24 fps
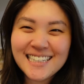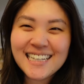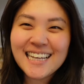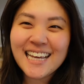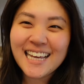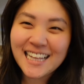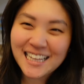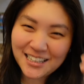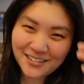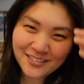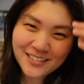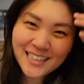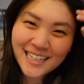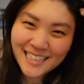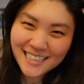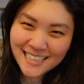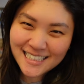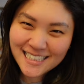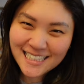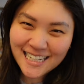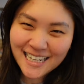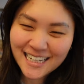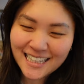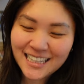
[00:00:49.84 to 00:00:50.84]
Ailey would like
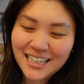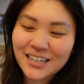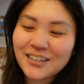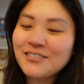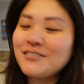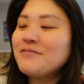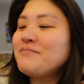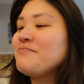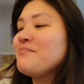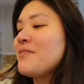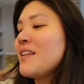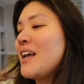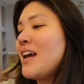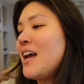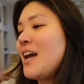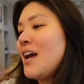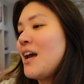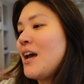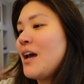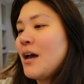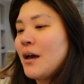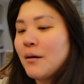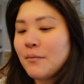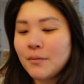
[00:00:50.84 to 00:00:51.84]
to say hello.
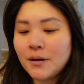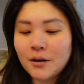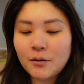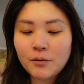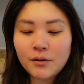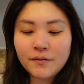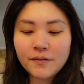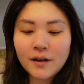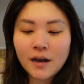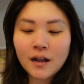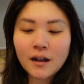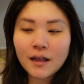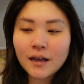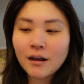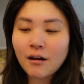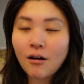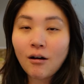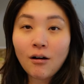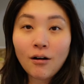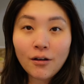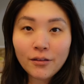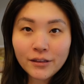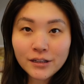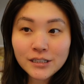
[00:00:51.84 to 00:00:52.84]
But we've got like
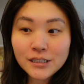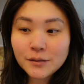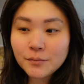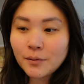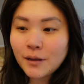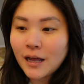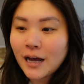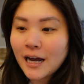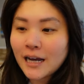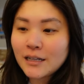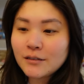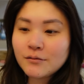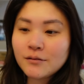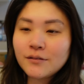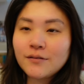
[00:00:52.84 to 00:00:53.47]
all the supplies.